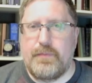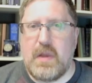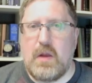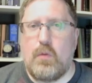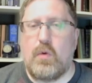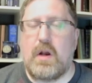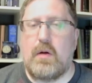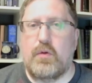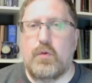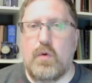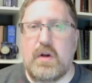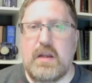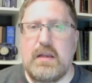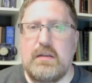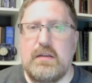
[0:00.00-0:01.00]
When I was
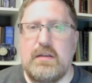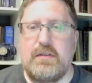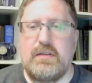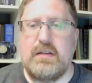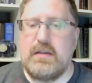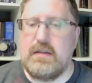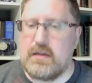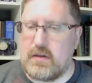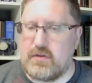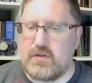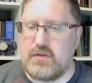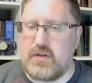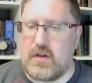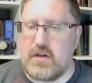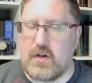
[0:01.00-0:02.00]
working in DC, I'll just
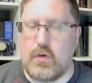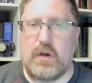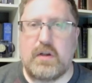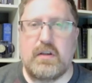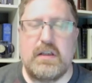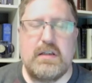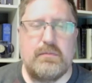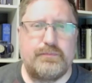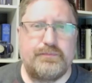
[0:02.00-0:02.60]
tell you quickly,